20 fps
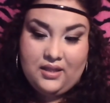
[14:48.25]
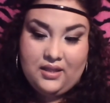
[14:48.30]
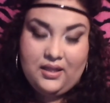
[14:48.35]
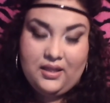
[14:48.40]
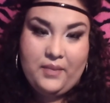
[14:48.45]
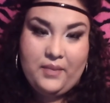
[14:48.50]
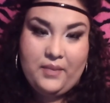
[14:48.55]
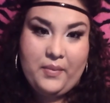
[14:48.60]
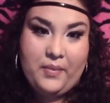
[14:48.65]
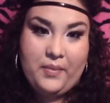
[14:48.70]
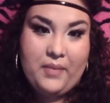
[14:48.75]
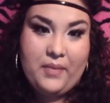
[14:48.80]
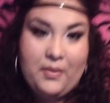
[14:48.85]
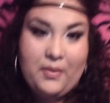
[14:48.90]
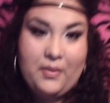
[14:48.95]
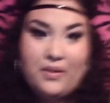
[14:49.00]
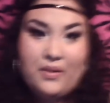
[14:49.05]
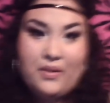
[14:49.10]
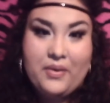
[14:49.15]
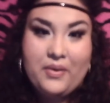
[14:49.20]
lip
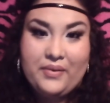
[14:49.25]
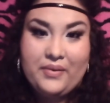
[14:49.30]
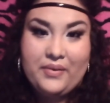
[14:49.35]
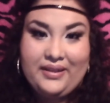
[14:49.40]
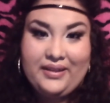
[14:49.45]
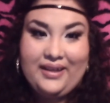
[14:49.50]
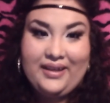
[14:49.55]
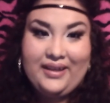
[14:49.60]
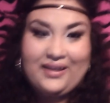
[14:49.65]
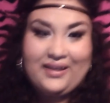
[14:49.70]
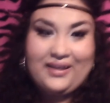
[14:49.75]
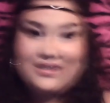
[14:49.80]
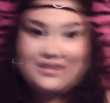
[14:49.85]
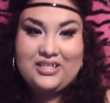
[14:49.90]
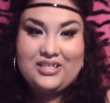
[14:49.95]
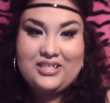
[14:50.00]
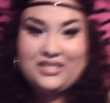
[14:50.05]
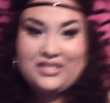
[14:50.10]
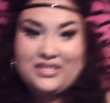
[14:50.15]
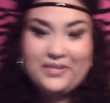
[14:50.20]
balm related,
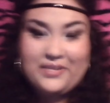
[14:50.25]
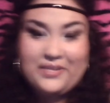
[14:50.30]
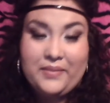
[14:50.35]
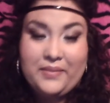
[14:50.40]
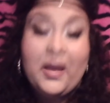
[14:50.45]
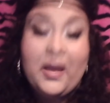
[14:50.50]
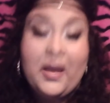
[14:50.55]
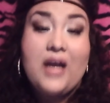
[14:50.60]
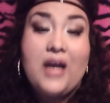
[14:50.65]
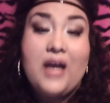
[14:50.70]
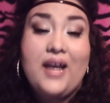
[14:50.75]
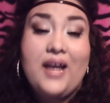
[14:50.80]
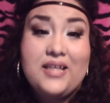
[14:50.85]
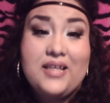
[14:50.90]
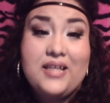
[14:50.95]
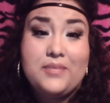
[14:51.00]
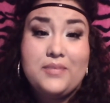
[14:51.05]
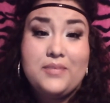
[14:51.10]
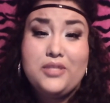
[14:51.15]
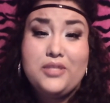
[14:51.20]
and she sent me them.
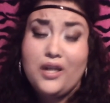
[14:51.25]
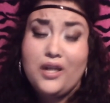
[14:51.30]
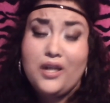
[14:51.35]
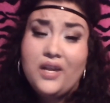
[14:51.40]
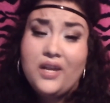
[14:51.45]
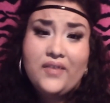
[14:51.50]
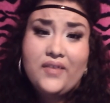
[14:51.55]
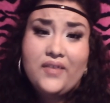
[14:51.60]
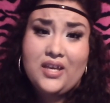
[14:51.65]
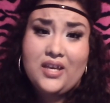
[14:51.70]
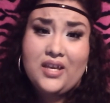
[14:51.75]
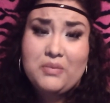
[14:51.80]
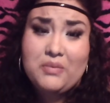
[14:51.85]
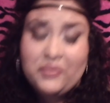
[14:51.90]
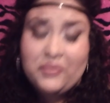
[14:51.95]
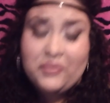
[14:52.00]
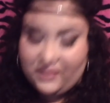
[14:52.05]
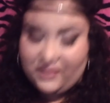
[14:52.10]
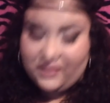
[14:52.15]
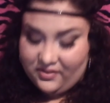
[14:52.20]
Guys, I'm sorry if I keep
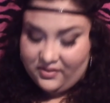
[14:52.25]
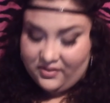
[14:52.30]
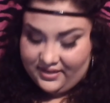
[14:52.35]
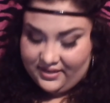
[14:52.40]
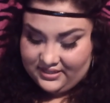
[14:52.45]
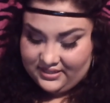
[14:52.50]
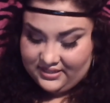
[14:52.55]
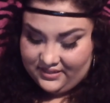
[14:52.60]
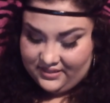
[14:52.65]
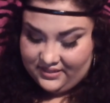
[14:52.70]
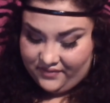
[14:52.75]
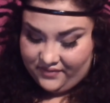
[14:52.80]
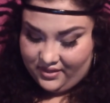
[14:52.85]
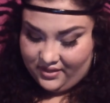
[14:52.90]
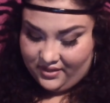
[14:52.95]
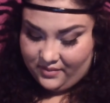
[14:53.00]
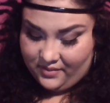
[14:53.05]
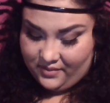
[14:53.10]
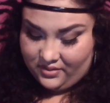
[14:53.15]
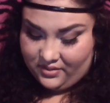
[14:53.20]
moving you guys because I feel
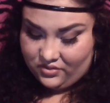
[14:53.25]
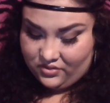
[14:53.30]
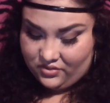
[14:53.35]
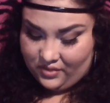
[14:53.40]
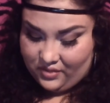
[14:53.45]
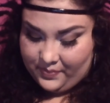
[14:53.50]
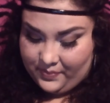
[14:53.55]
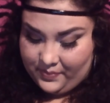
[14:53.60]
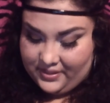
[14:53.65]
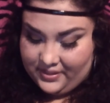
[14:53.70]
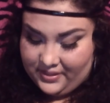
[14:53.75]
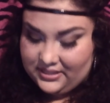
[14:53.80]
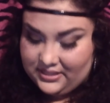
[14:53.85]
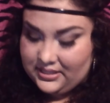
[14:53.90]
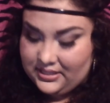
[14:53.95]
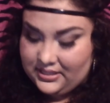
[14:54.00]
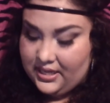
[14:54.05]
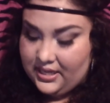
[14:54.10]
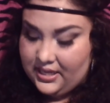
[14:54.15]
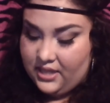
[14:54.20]
like I'm going to drop
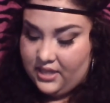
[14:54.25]
this.